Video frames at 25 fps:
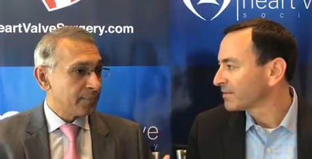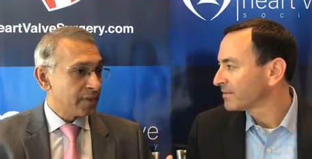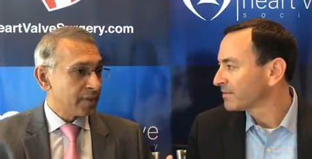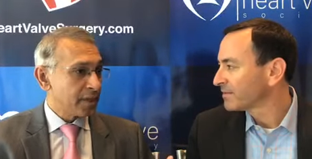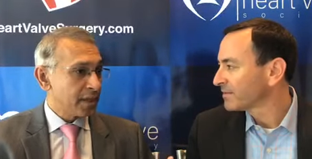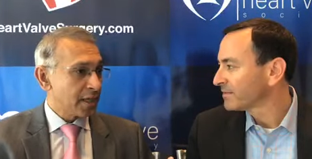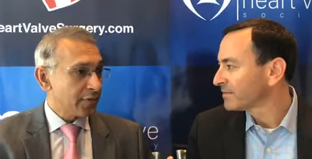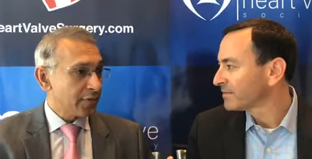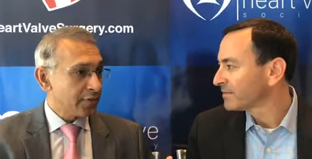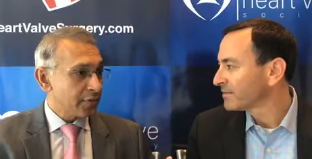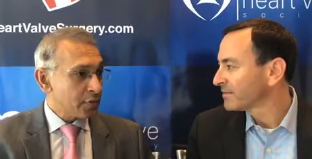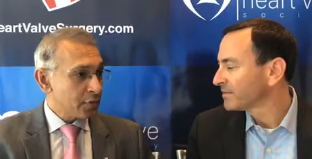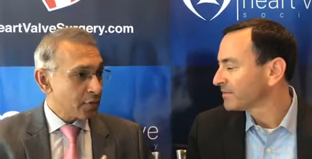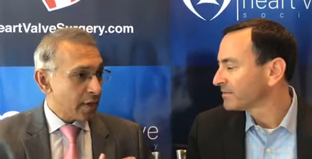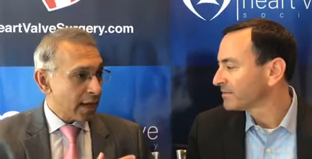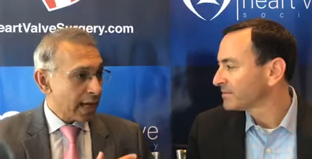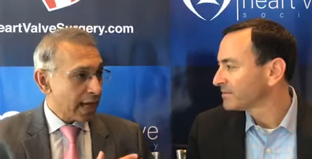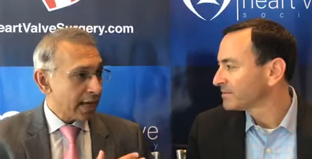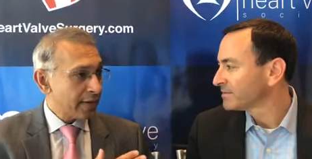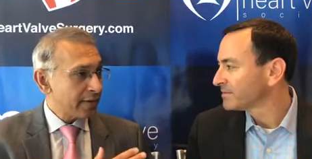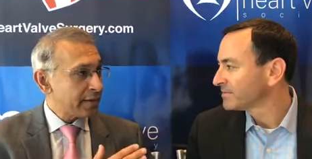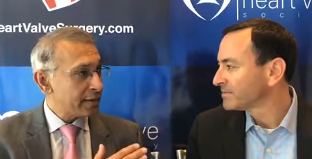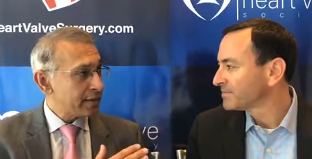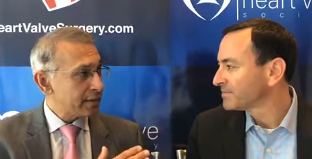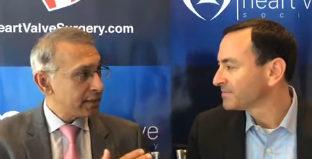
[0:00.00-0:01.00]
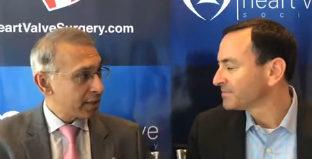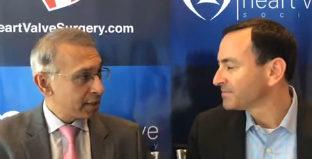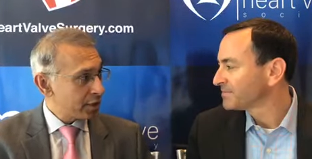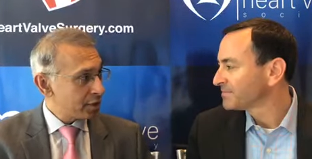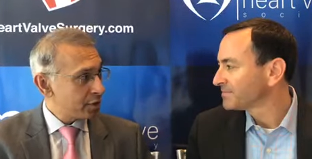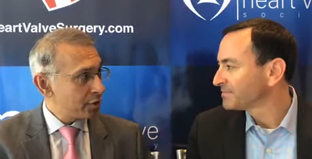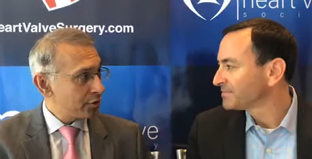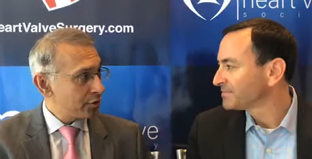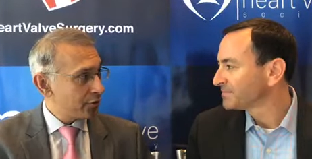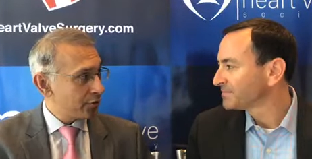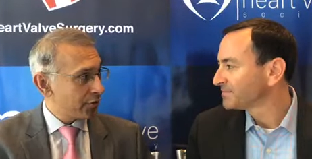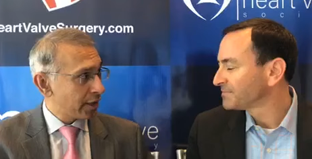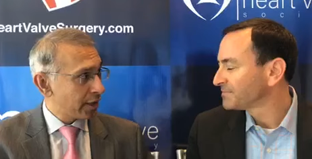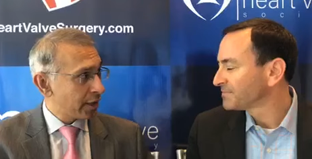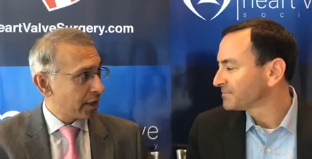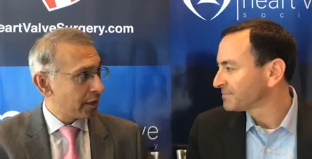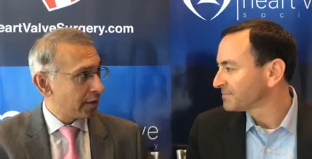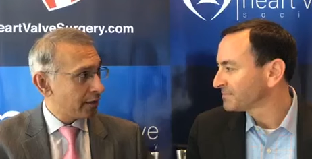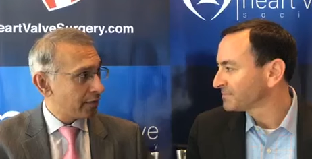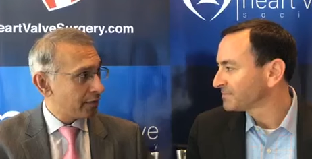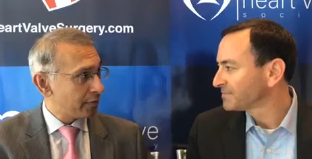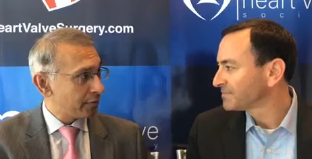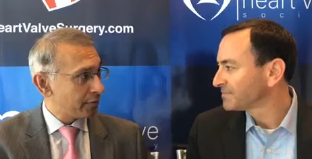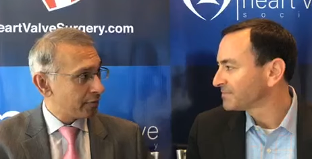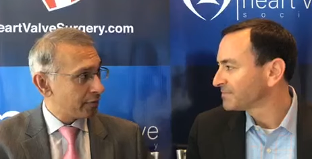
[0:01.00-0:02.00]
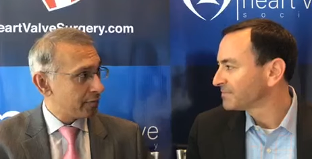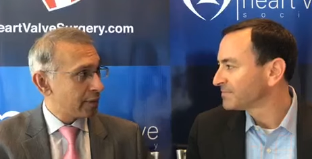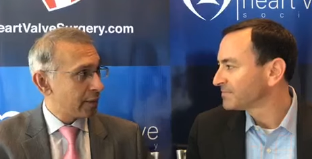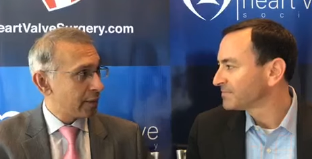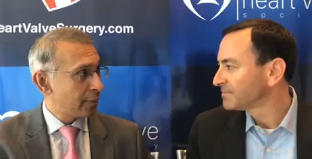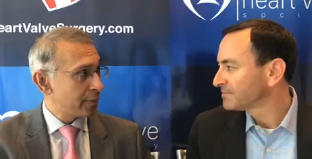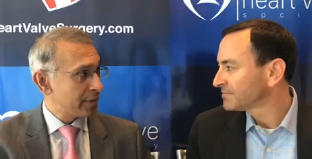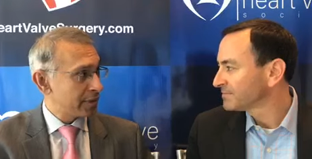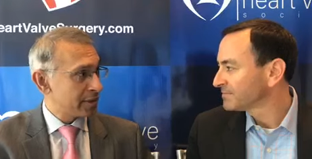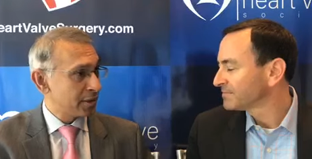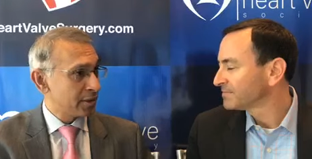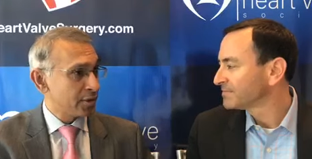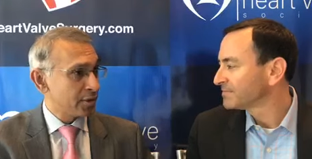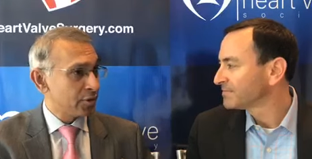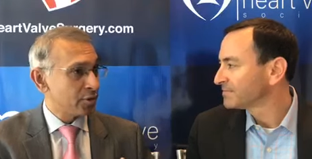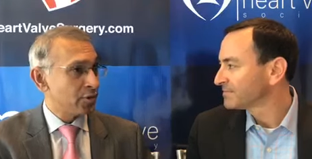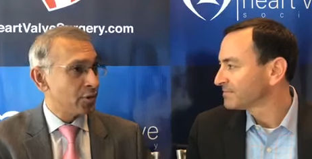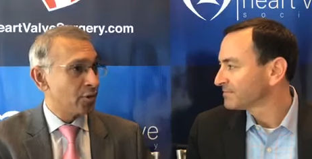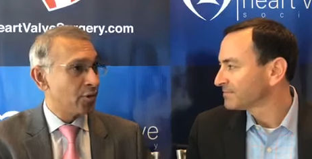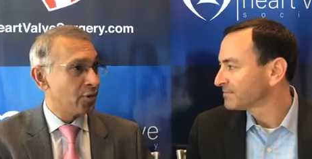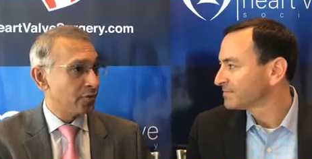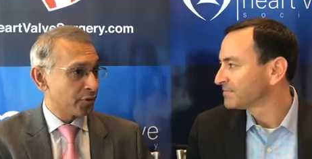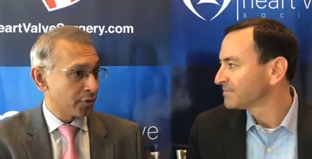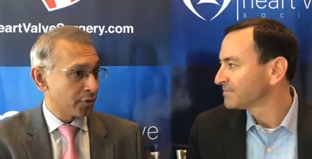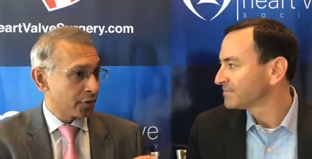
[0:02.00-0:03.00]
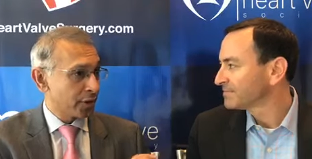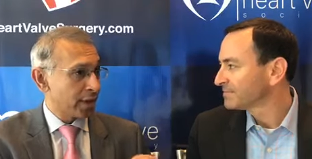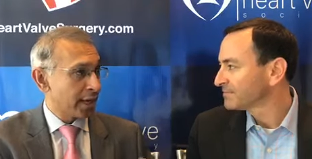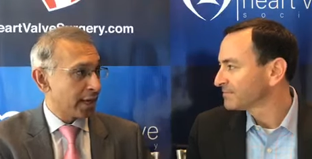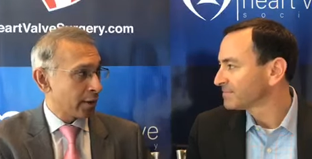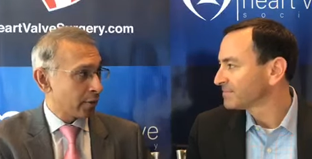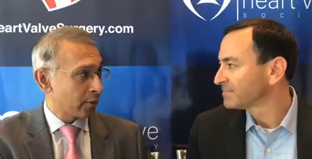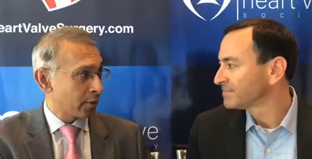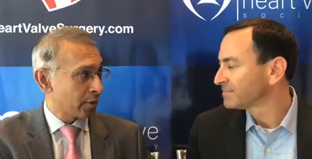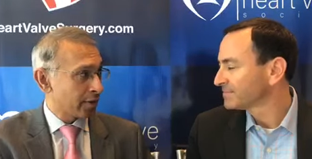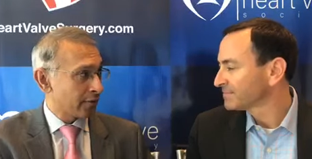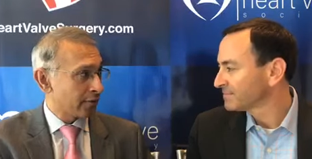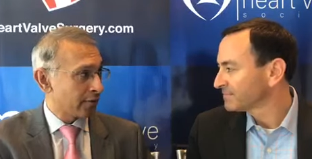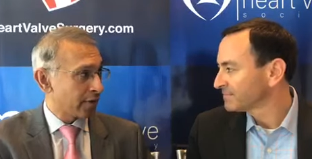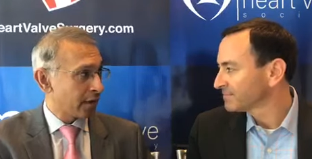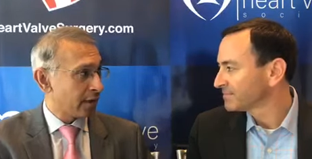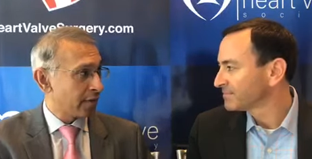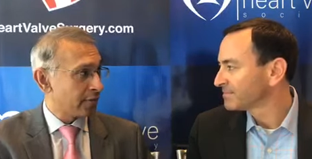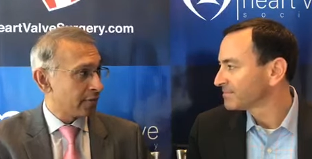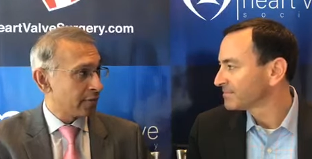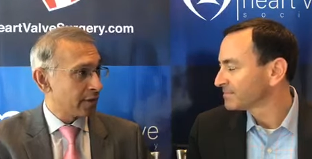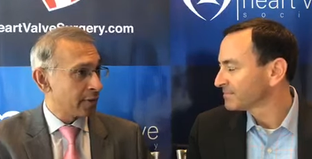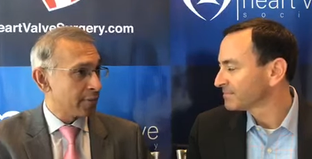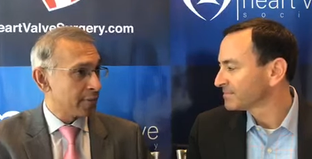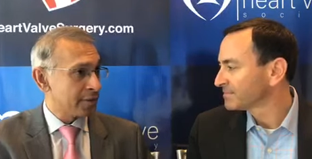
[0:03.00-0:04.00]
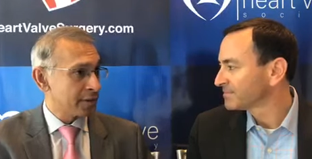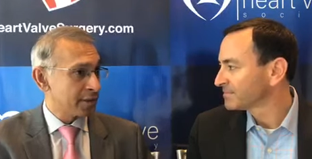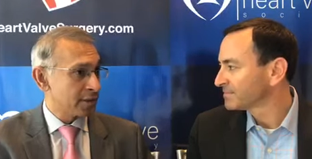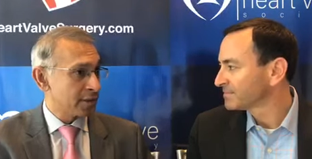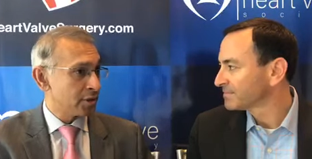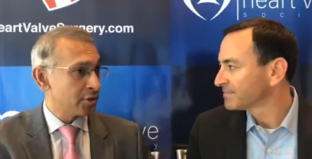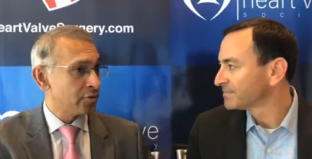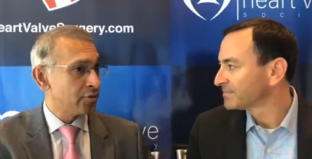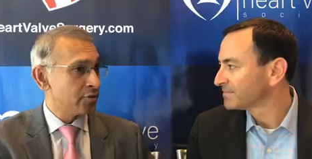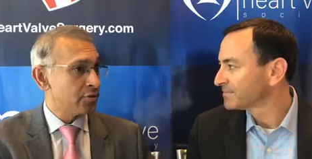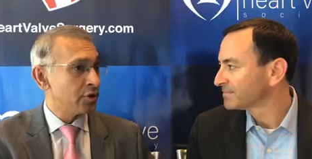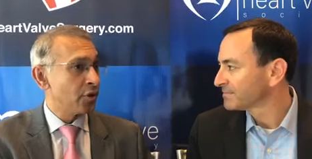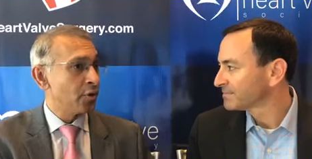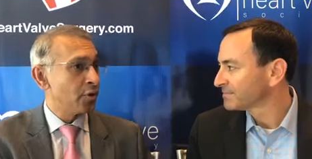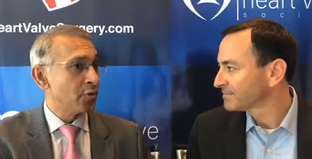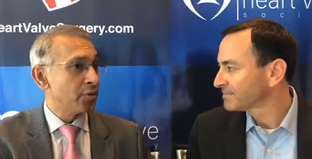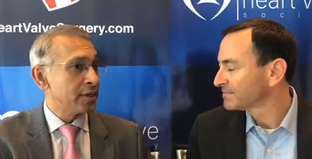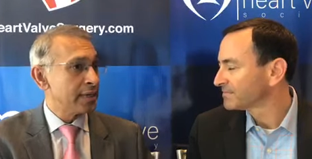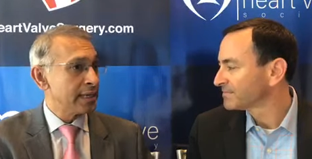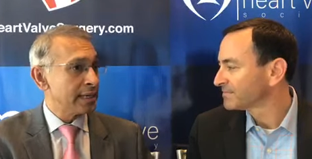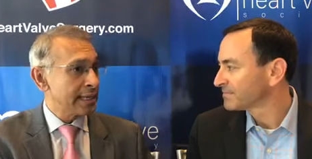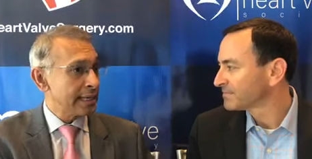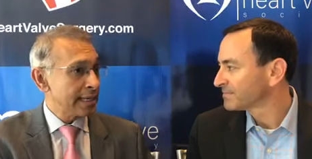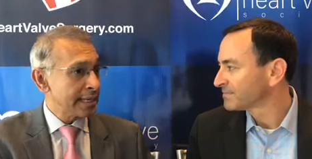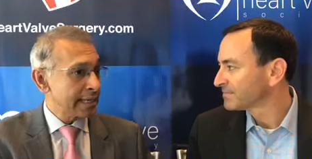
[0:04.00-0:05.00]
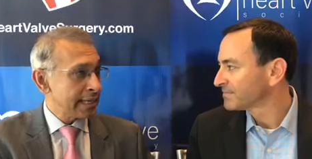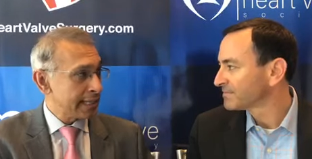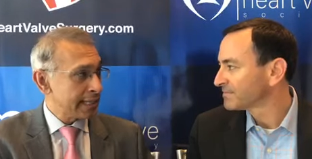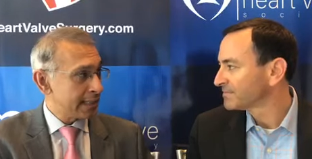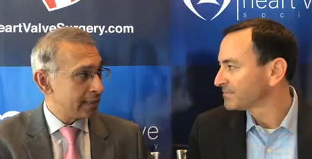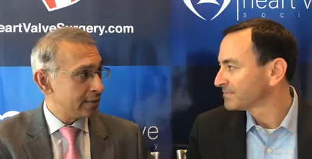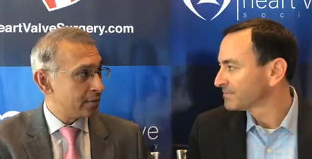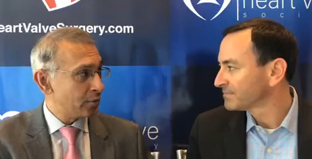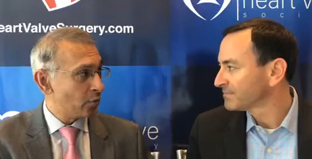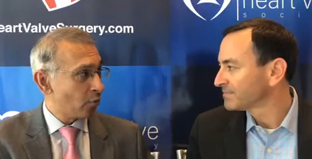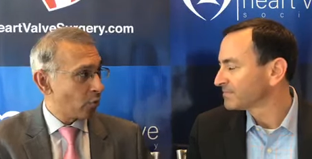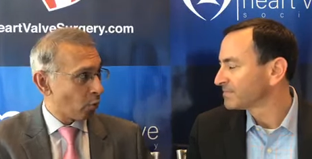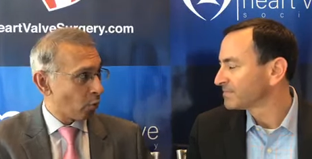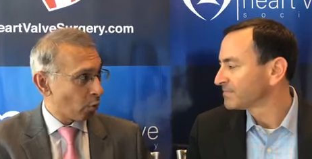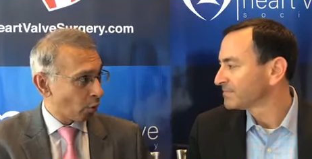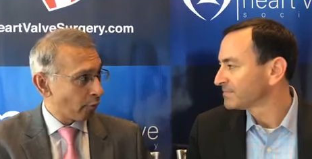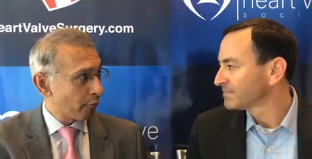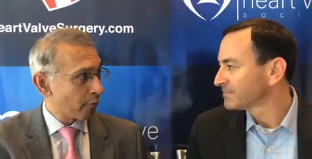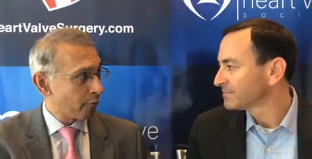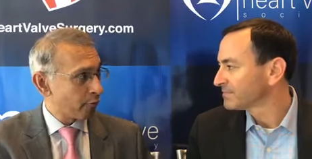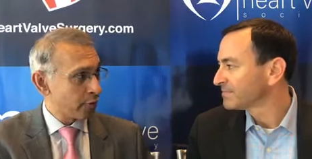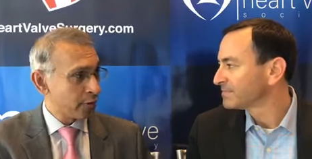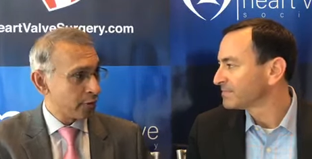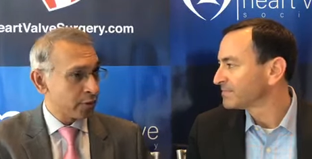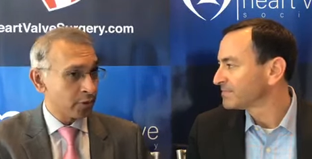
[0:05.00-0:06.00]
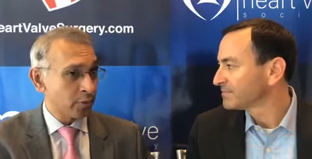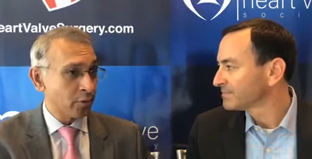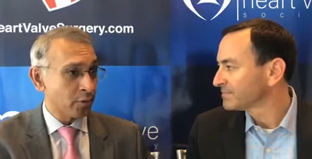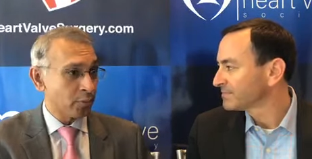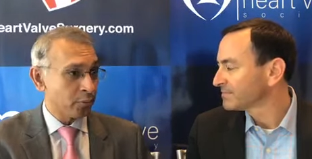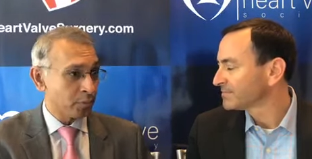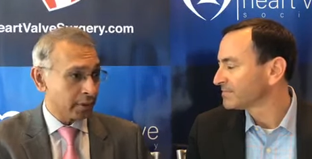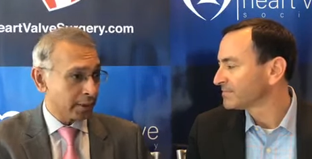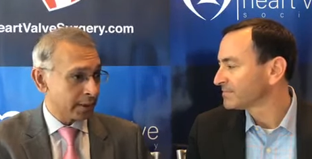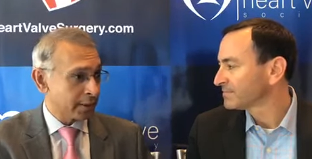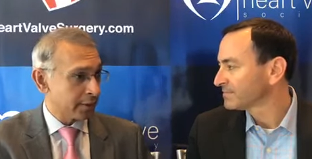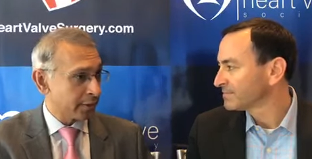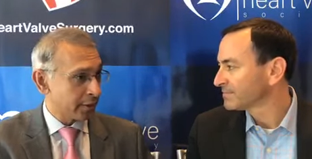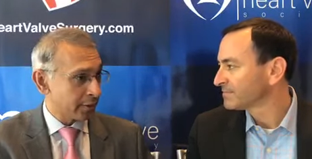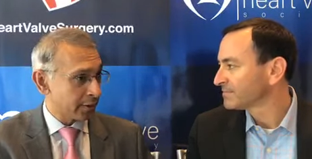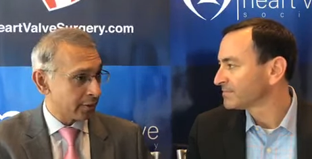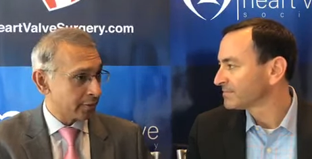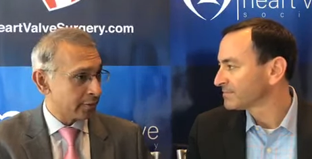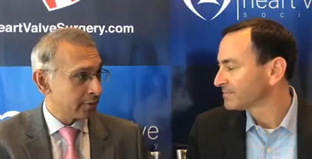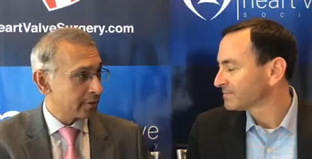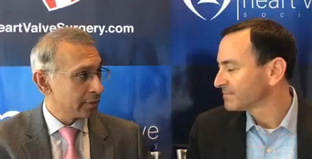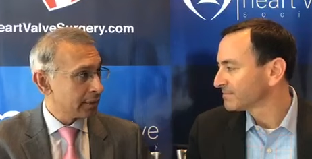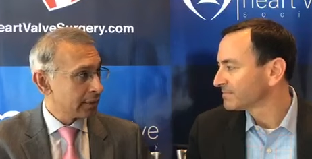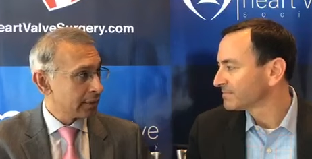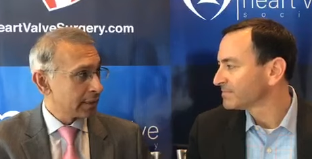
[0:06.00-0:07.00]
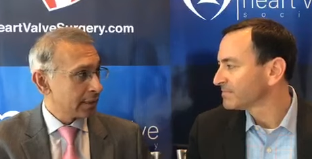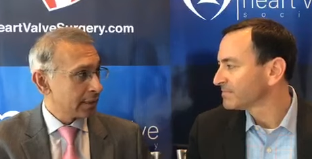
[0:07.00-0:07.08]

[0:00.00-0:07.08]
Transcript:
Speaker 1: If you have a tissue valve, that means that you don't, for the aortic valve, that means that you don't need warfarin or a blood thinner,